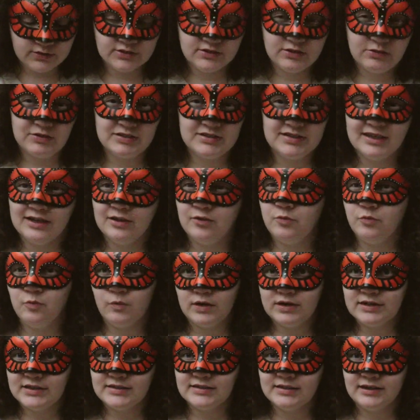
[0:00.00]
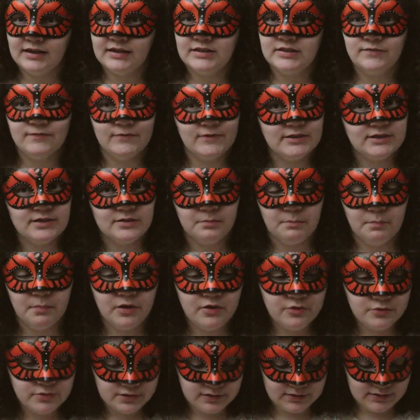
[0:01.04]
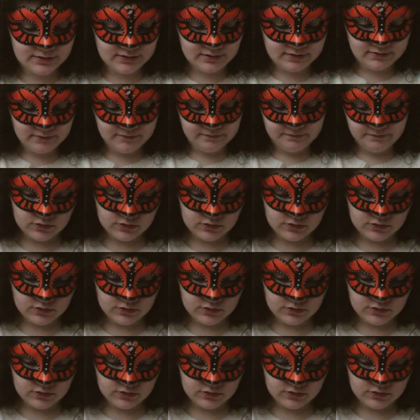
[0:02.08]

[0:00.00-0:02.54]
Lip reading: So it's like one size fits most.